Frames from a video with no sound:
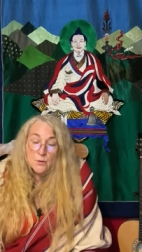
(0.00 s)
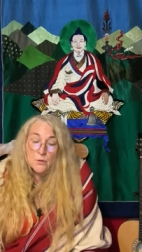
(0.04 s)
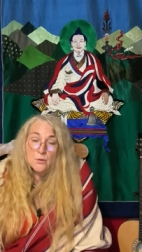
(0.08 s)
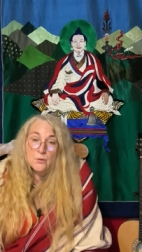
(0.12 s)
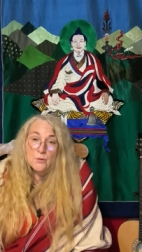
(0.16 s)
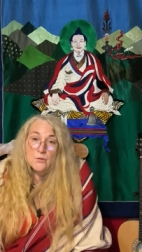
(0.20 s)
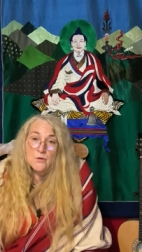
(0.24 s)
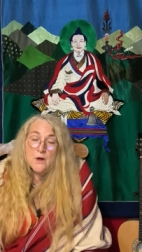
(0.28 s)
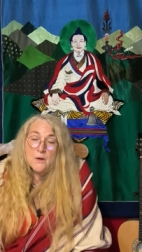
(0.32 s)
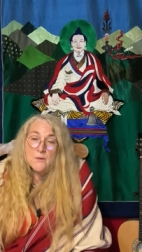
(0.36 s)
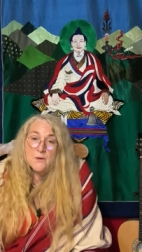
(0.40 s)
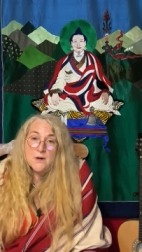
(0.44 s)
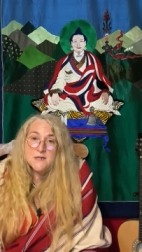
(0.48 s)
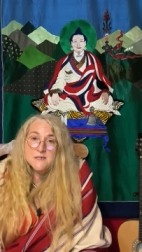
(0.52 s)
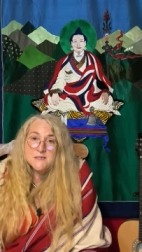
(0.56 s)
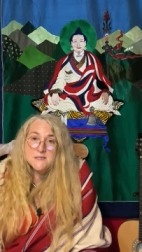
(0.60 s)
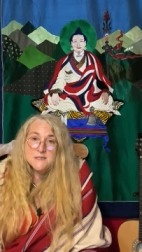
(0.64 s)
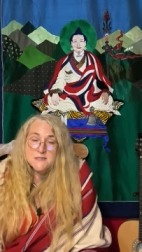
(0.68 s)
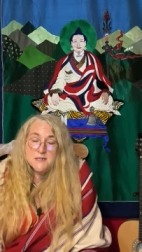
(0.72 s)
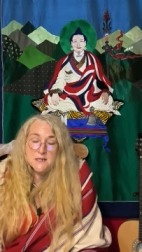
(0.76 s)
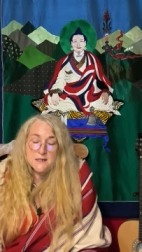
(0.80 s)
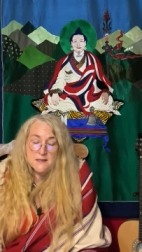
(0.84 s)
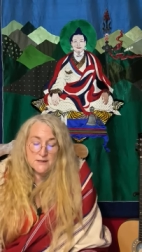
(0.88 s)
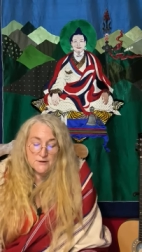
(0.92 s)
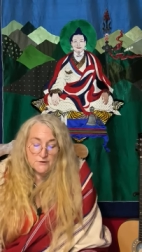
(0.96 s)
Although I
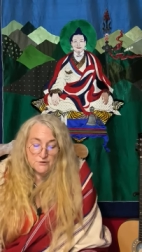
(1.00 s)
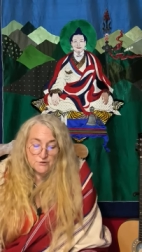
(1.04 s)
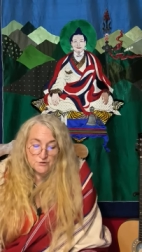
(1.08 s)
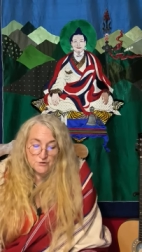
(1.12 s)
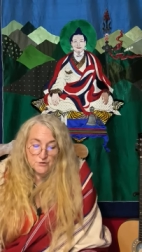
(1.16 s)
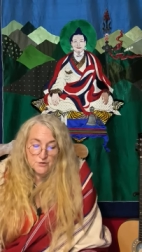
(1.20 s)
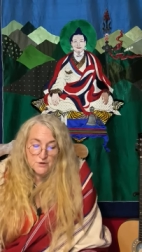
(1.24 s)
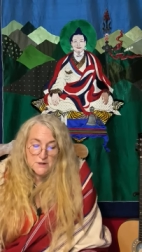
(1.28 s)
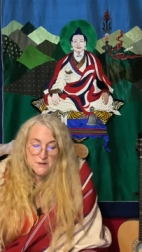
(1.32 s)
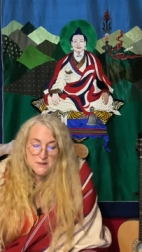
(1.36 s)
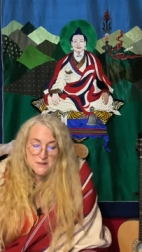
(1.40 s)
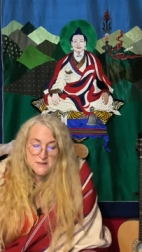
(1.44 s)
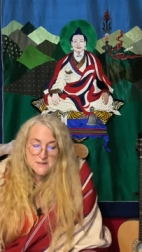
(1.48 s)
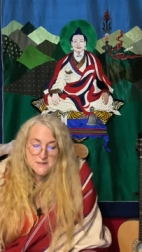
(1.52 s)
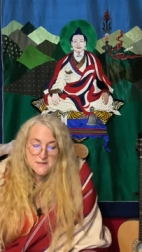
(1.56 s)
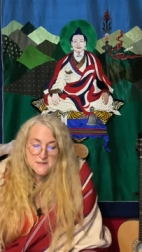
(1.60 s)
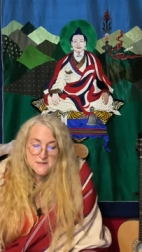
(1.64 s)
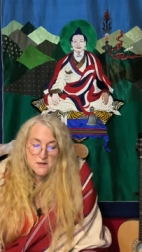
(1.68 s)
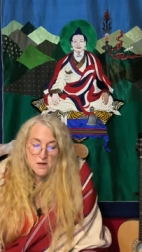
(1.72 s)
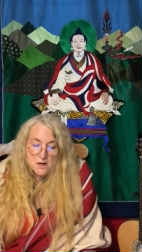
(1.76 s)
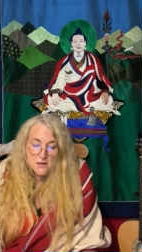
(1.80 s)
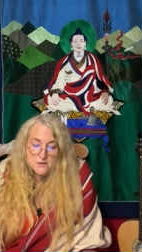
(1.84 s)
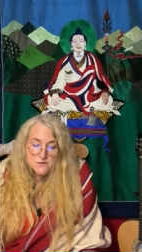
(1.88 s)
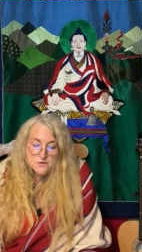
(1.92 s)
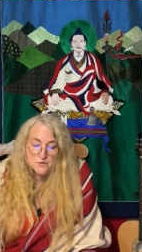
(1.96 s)
still enjoyed
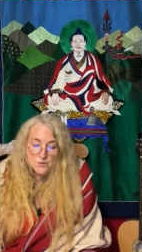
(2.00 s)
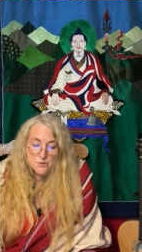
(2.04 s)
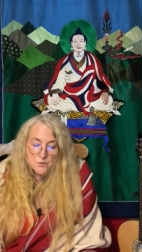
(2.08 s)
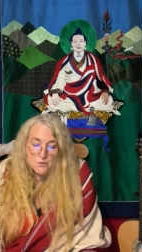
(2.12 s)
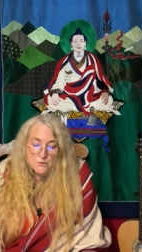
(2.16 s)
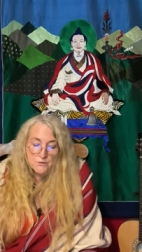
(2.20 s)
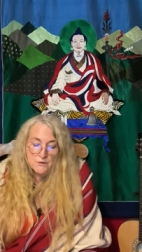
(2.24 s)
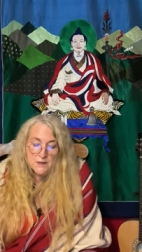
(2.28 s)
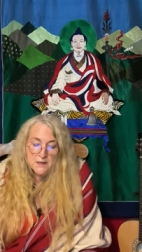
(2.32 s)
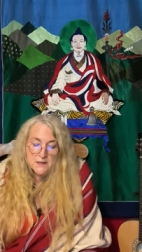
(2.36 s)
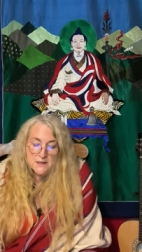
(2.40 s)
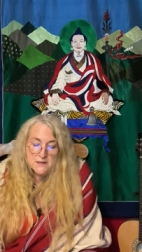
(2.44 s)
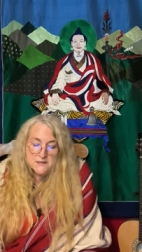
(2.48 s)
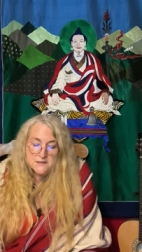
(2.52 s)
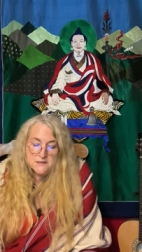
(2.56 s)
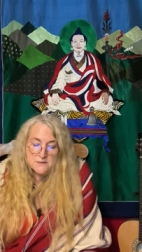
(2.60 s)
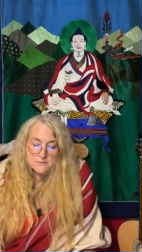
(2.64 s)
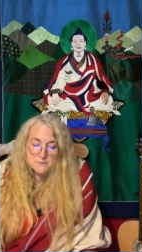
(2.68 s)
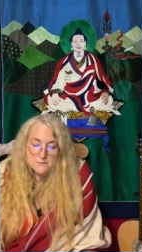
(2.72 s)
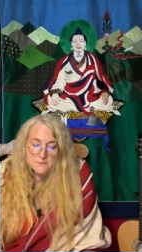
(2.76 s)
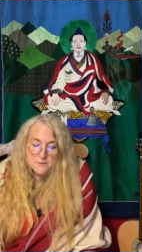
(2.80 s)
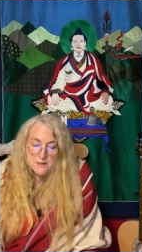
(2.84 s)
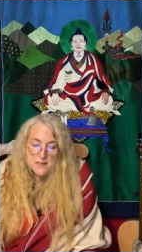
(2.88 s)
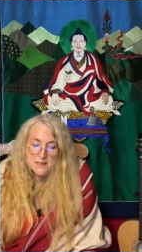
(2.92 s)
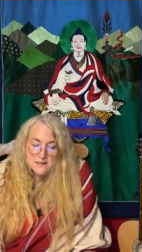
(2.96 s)

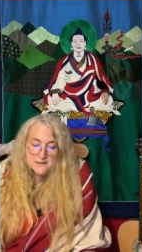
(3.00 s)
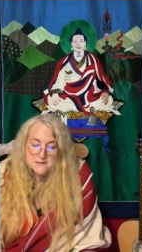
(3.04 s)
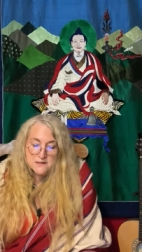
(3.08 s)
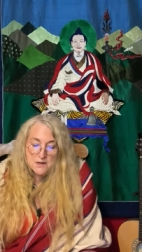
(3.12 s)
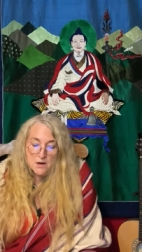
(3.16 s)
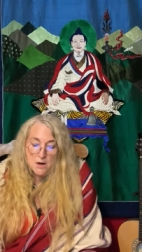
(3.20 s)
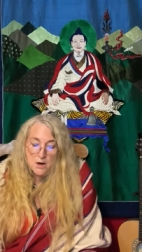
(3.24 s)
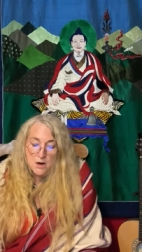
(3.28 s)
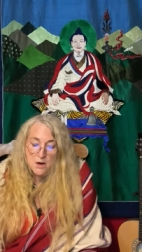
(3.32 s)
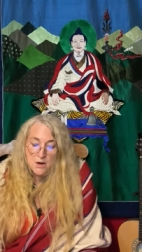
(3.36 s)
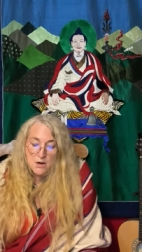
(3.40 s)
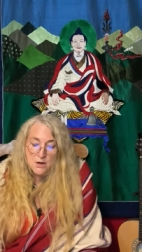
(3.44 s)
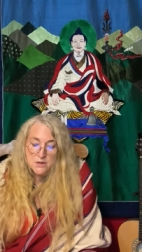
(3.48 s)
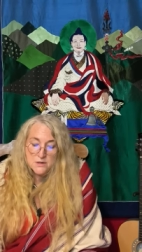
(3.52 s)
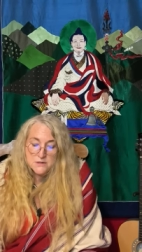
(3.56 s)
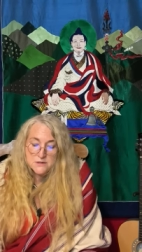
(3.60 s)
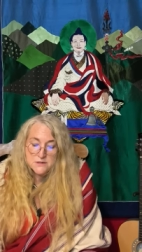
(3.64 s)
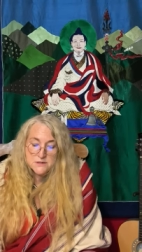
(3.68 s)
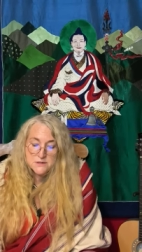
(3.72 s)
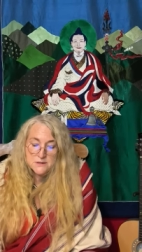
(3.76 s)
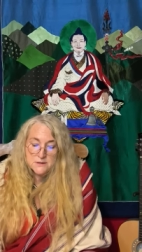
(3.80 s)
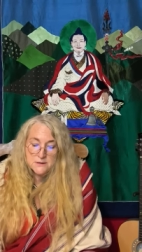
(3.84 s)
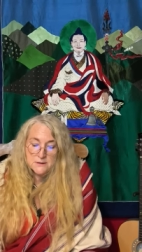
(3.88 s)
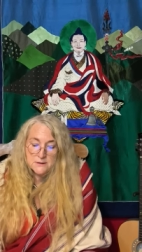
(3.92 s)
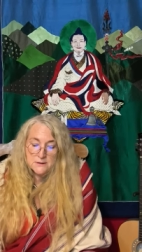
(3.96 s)
sartorialism as
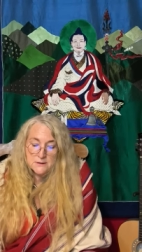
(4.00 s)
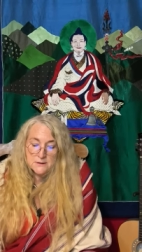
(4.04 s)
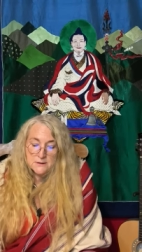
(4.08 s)
art,